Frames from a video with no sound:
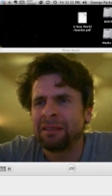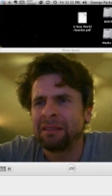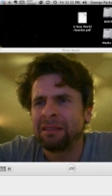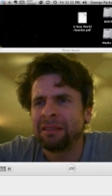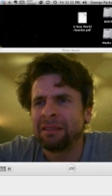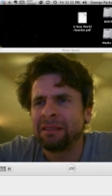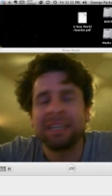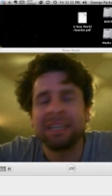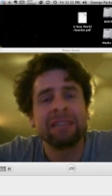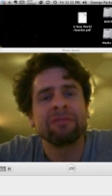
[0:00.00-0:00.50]

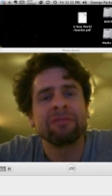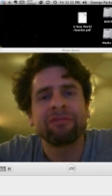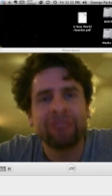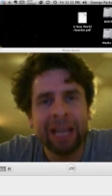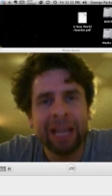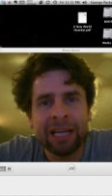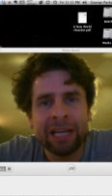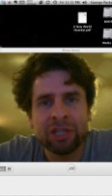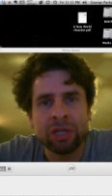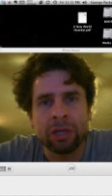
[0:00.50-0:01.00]
the
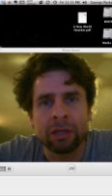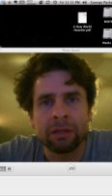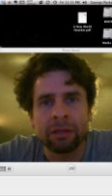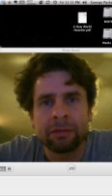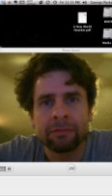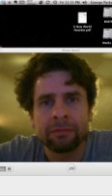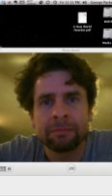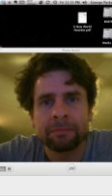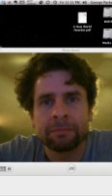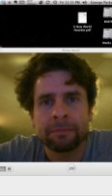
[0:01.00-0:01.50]
inflection
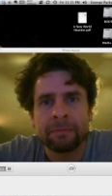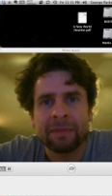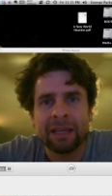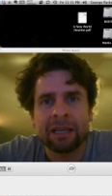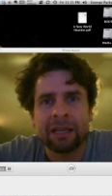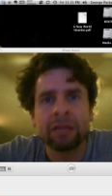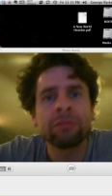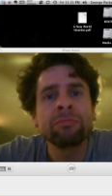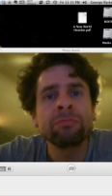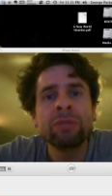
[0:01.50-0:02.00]

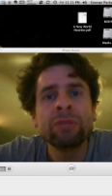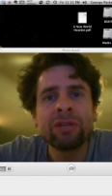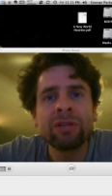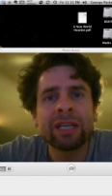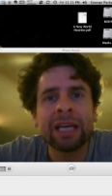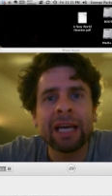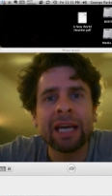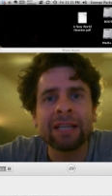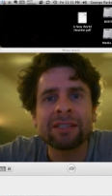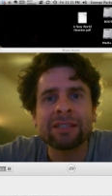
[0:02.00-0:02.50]

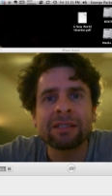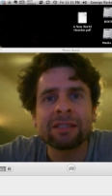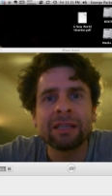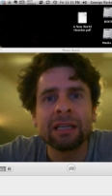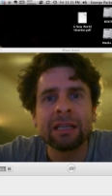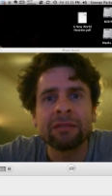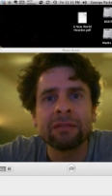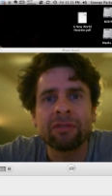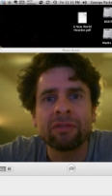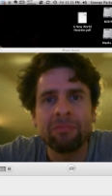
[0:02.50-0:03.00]
communicates
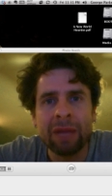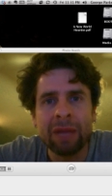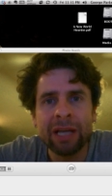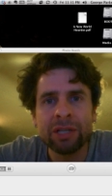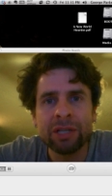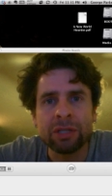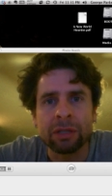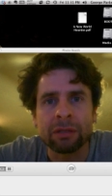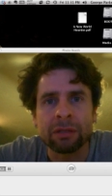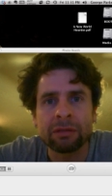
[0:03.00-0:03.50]

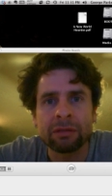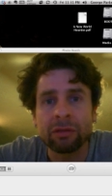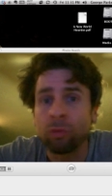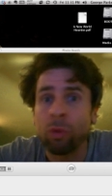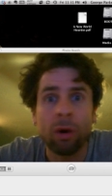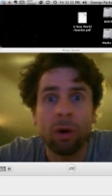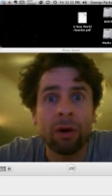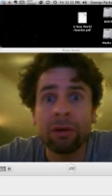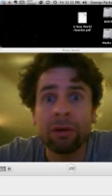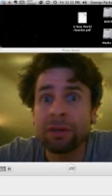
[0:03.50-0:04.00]
information. The
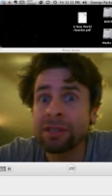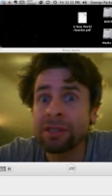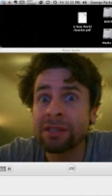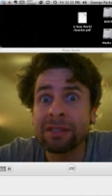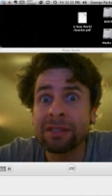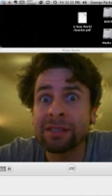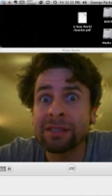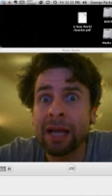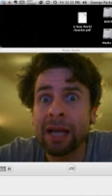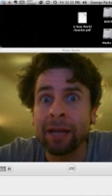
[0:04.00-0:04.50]
word is the
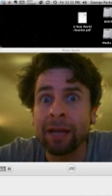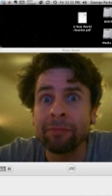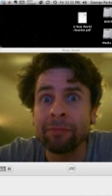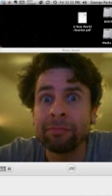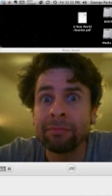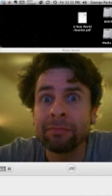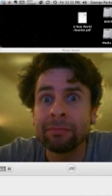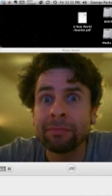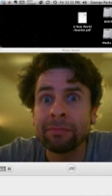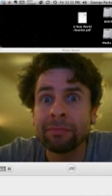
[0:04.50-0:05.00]

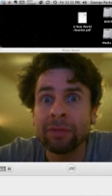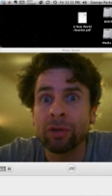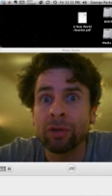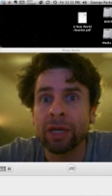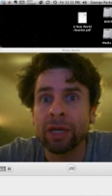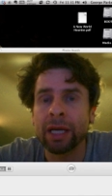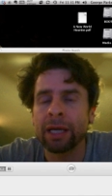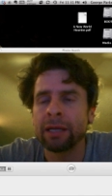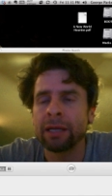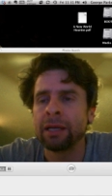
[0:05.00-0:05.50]
same,
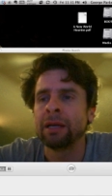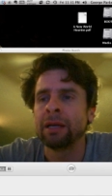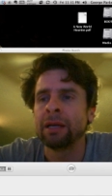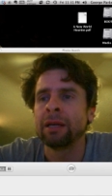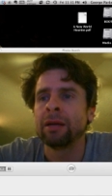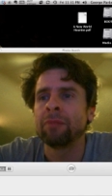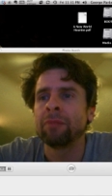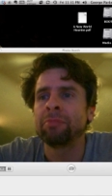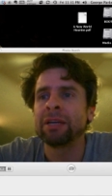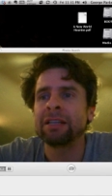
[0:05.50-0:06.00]
okay,
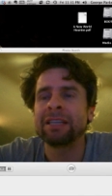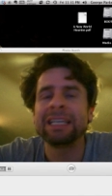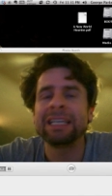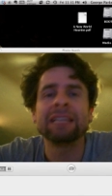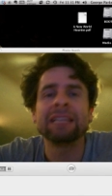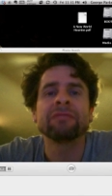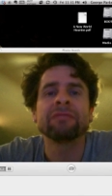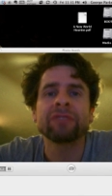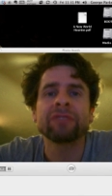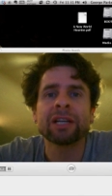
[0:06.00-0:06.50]
but the
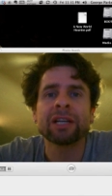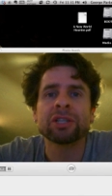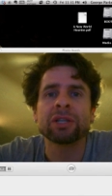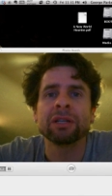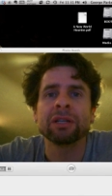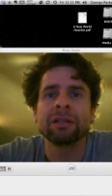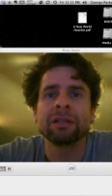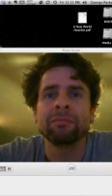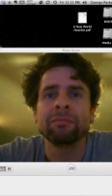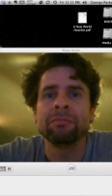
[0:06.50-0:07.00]

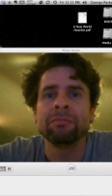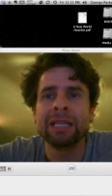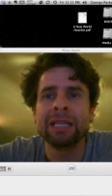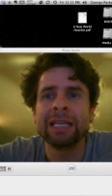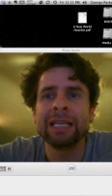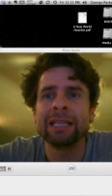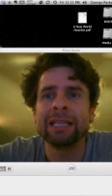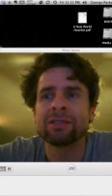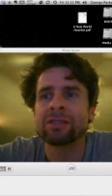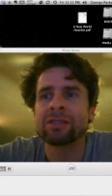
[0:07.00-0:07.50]
inflection
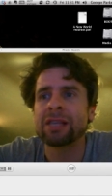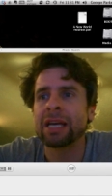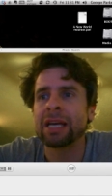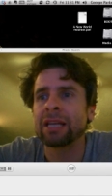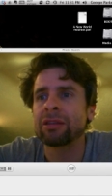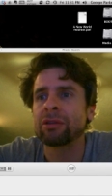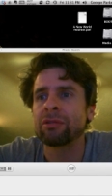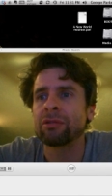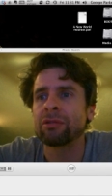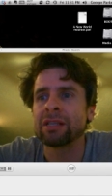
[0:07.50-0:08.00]
means
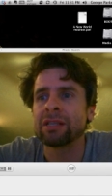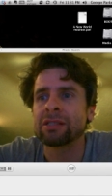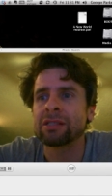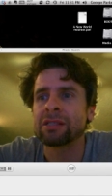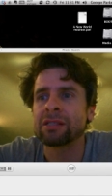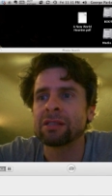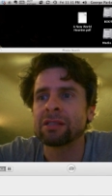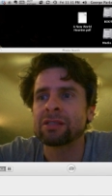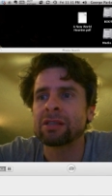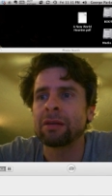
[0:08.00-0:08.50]
that there
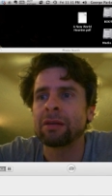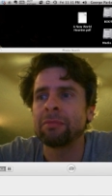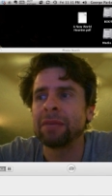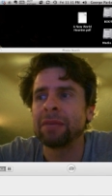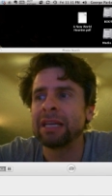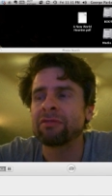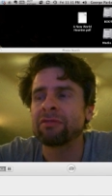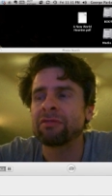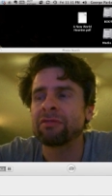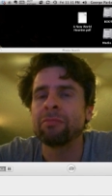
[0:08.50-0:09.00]
is some
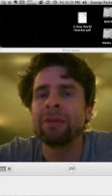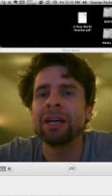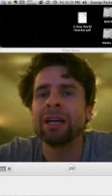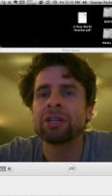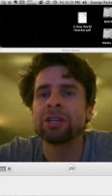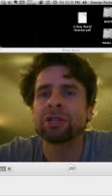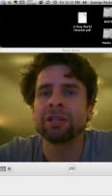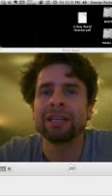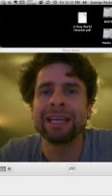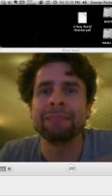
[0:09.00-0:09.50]

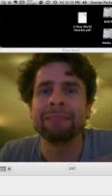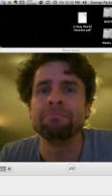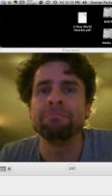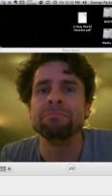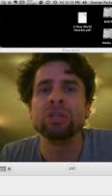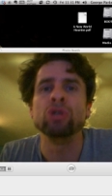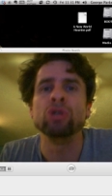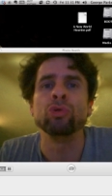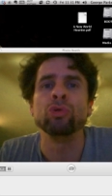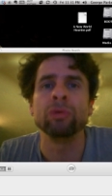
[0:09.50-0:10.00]
information
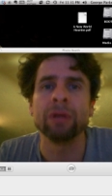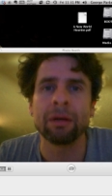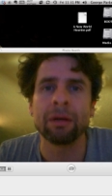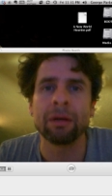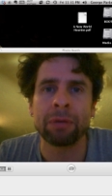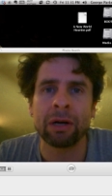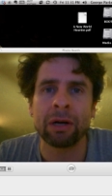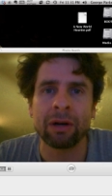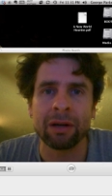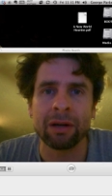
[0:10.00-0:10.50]
imbued
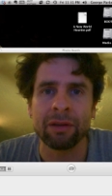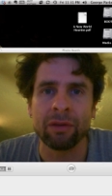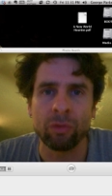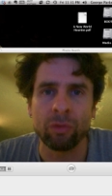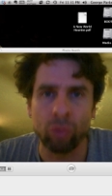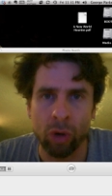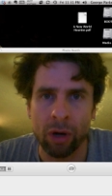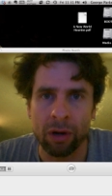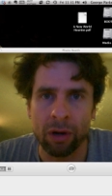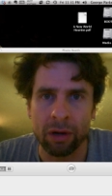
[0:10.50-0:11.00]
upon the
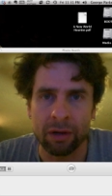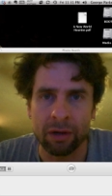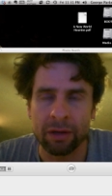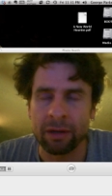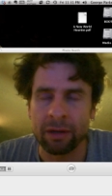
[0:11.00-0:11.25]
word.